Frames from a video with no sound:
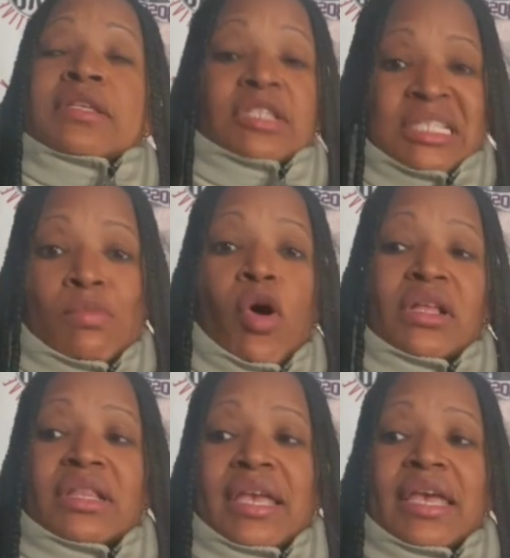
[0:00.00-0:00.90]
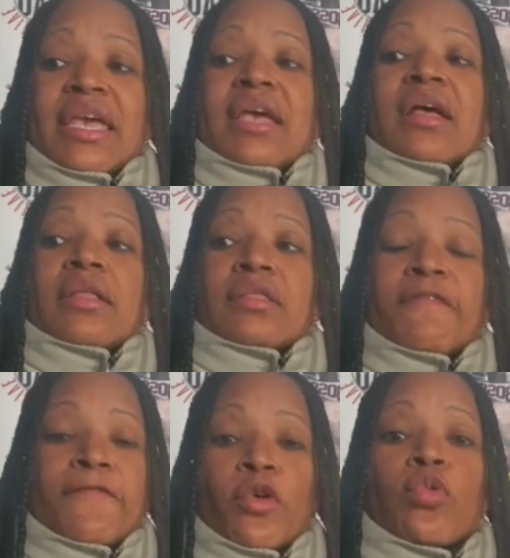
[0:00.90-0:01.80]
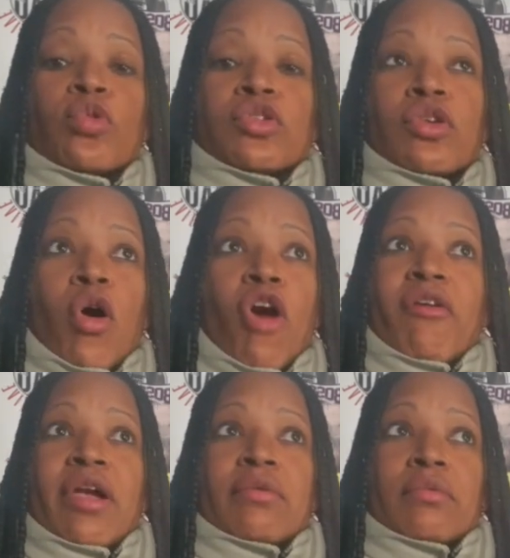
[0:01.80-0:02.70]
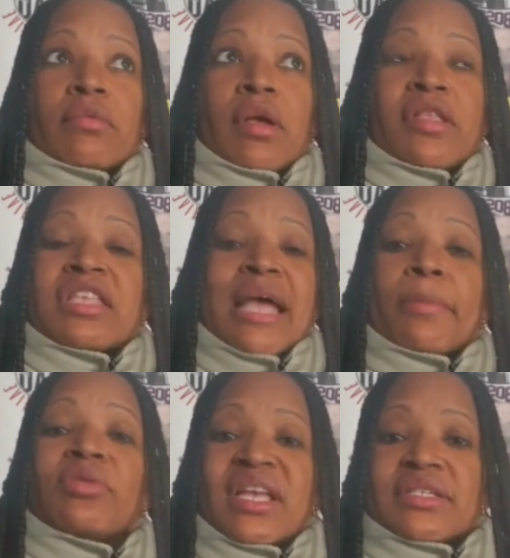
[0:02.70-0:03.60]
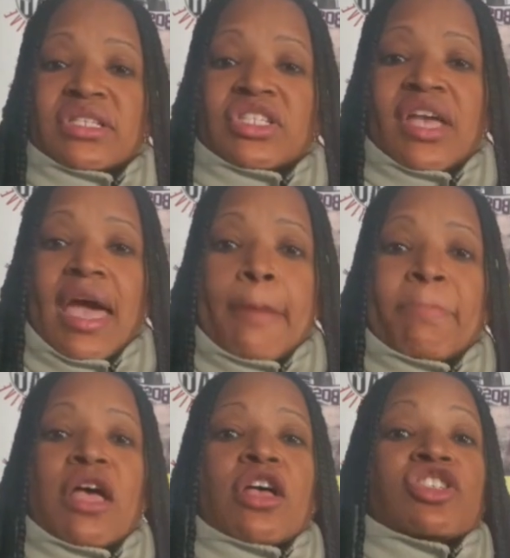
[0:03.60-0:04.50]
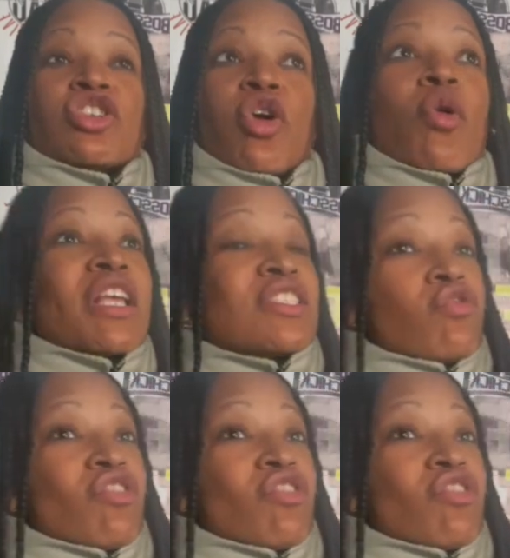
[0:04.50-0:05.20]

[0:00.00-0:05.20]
it's a smaller league. The views aren't in the double digits yet. So it's a